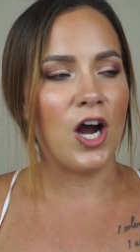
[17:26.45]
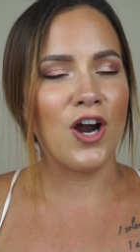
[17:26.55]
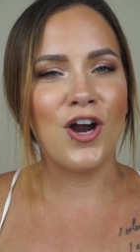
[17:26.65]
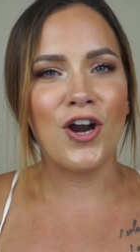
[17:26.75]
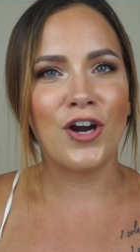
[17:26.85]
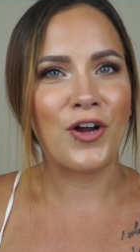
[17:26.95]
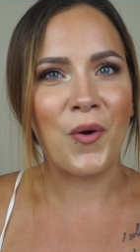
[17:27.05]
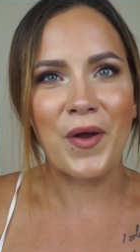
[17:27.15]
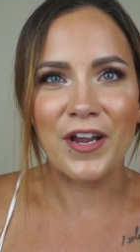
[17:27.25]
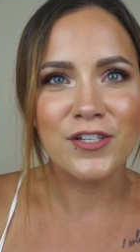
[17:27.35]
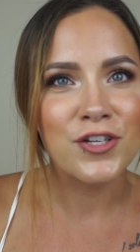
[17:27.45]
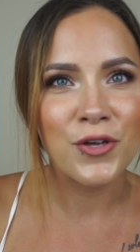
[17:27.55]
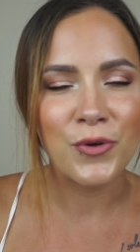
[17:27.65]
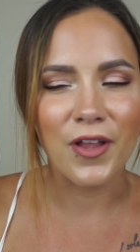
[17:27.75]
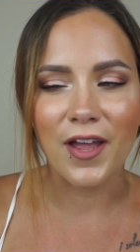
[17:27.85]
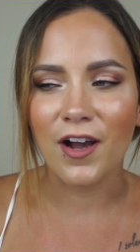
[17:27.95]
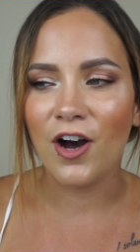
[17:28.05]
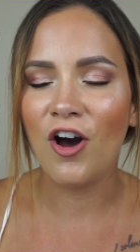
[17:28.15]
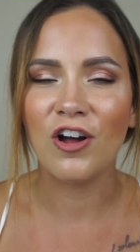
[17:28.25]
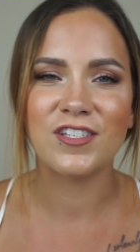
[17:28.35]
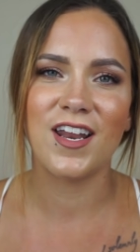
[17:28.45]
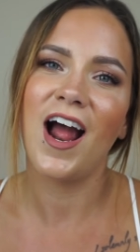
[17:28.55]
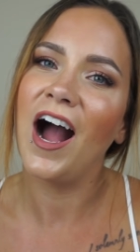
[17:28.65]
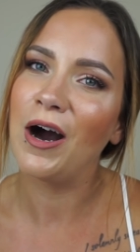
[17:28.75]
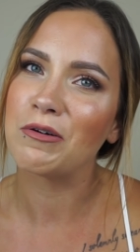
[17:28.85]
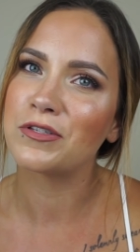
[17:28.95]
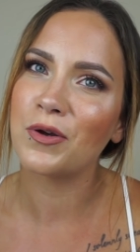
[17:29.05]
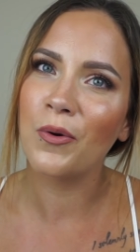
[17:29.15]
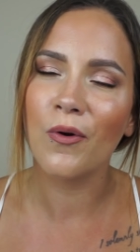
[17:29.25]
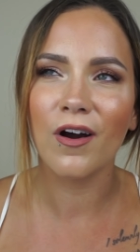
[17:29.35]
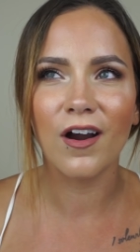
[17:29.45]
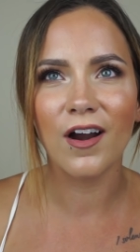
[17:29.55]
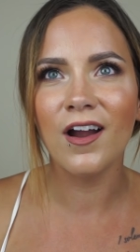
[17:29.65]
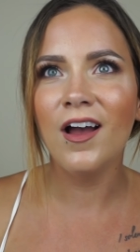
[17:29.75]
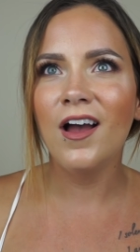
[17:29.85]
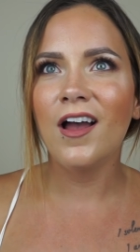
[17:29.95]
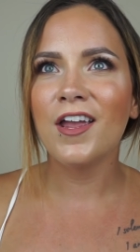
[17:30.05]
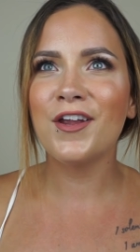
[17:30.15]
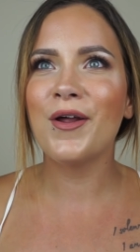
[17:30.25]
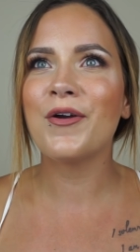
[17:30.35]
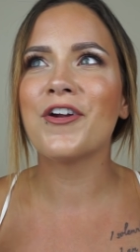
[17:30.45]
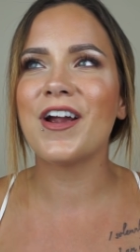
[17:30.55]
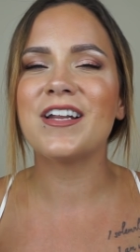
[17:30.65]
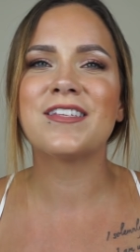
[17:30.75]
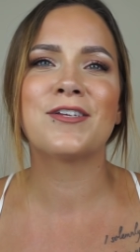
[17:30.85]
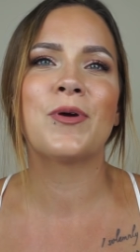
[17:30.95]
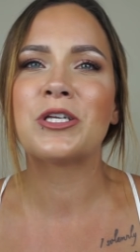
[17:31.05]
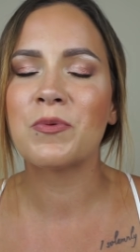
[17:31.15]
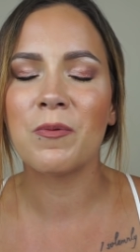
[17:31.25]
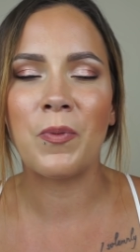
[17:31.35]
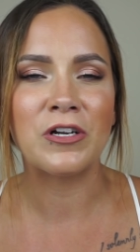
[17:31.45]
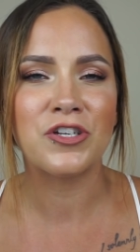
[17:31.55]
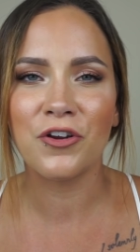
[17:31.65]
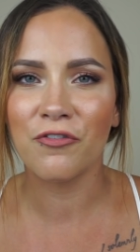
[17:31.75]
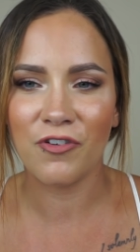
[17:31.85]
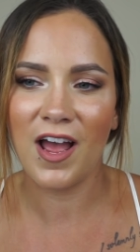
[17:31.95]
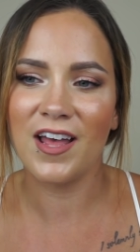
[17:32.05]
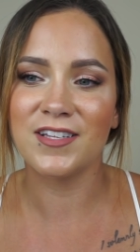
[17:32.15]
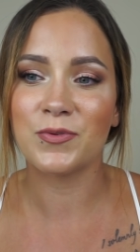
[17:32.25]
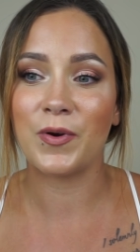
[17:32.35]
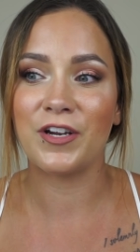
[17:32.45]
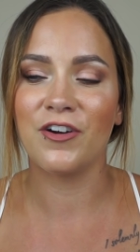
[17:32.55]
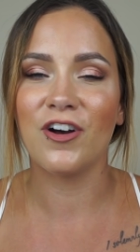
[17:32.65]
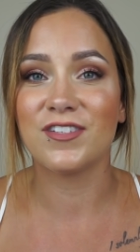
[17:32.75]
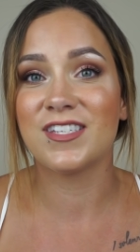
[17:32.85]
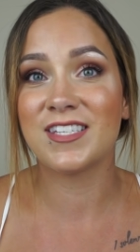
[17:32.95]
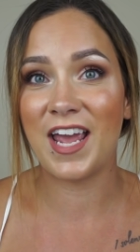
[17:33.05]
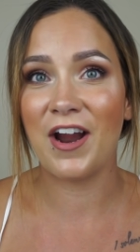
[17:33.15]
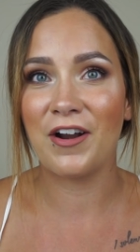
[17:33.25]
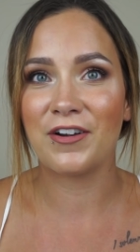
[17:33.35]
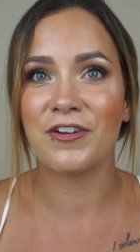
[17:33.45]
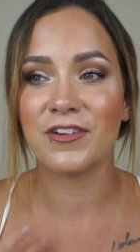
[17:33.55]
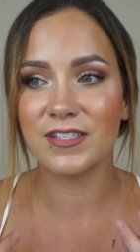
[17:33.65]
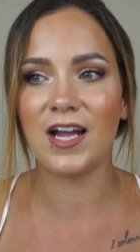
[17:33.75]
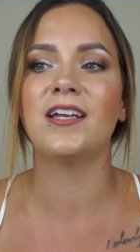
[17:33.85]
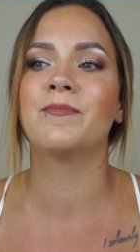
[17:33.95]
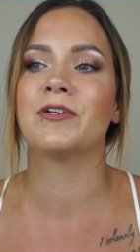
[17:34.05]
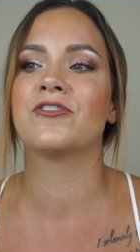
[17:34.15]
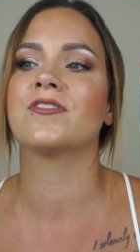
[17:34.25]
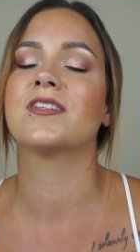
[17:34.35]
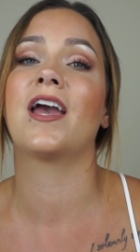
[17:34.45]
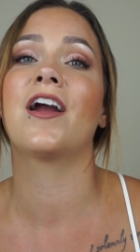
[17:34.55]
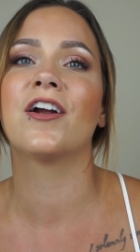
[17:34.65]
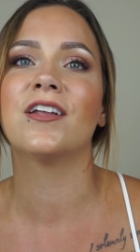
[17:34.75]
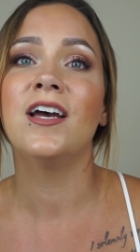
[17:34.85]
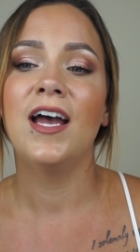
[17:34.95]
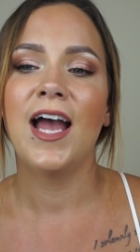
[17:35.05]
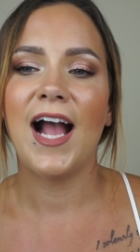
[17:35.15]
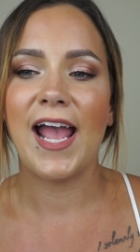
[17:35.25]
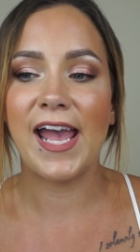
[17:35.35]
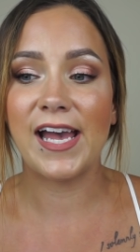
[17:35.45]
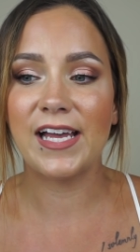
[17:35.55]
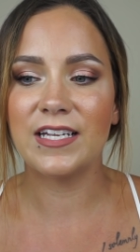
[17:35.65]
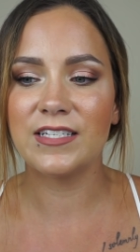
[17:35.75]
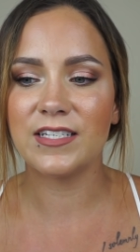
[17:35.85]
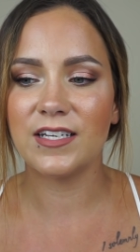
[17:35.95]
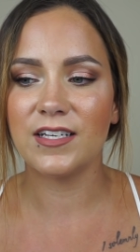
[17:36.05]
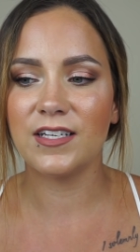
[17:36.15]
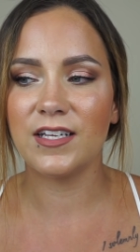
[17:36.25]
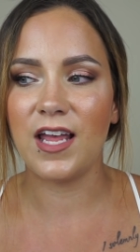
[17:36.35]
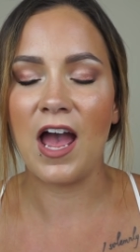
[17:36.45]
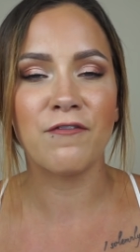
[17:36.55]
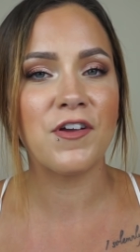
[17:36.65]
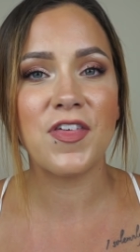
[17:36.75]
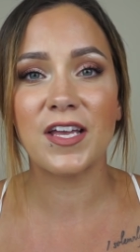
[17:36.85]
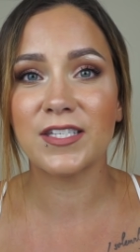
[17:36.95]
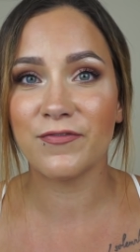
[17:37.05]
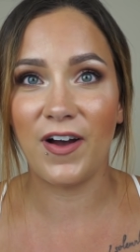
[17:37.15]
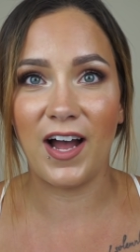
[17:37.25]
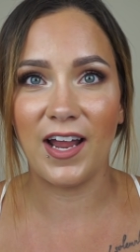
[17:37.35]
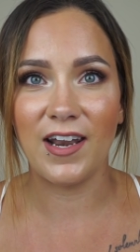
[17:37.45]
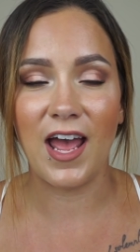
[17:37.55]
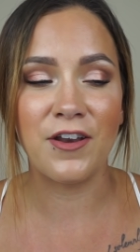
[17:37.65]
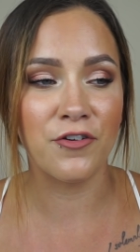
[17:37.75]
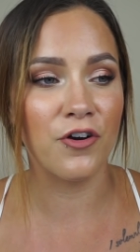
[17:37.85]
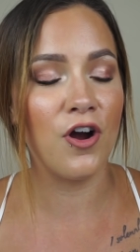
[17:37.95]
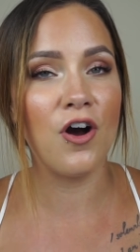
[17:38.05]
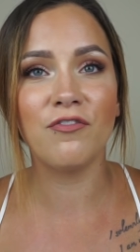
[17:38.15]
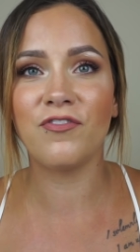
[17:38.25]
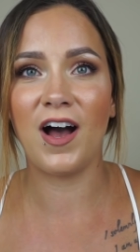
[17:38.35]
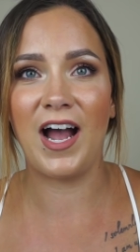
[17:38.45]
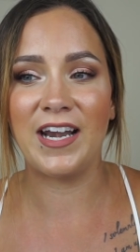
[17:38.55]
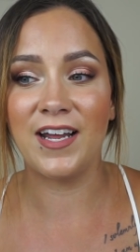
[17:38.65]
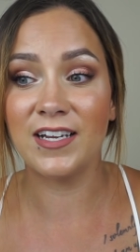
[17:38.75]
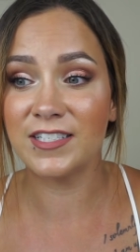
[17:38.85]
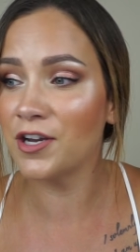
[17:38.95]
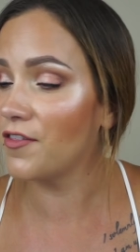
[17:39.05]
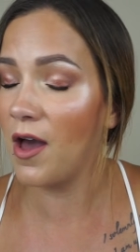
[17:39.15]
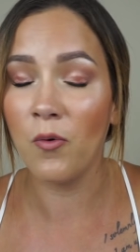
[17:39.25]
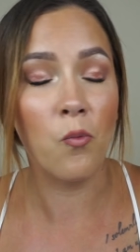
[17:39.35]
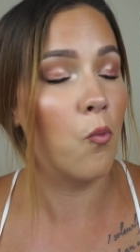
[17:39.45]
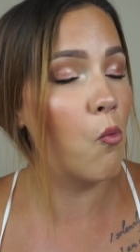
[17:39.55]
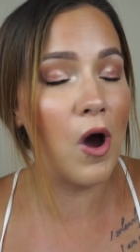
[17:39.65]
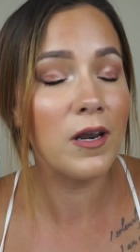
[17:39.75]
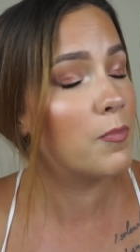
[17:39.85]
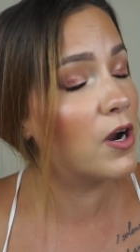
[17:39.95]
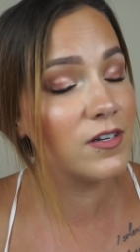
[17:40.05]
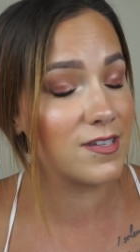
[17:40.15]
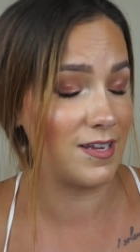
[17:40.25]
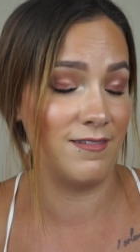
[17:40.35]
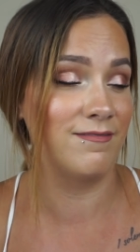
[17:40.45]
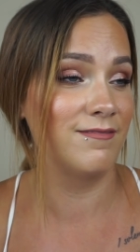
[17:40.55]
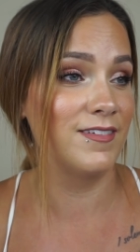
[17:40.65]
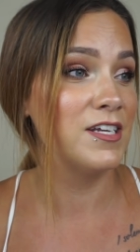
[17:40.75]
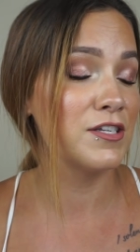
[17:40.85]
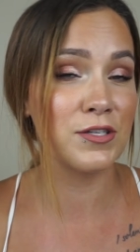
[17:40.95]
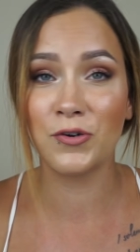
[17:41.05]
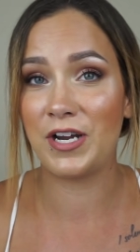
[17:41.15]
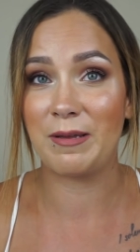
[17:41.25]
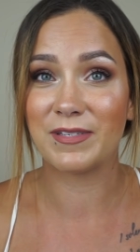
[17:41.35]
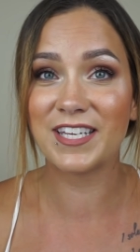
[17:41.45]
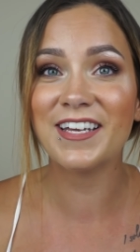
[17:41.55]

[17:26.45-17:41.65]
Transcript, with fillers: are going to like a haunted house or you know you're in a situation with a bunch of your friends where you're all scared you're excited but you're scared and everything is fine and you're all fine until that one person screams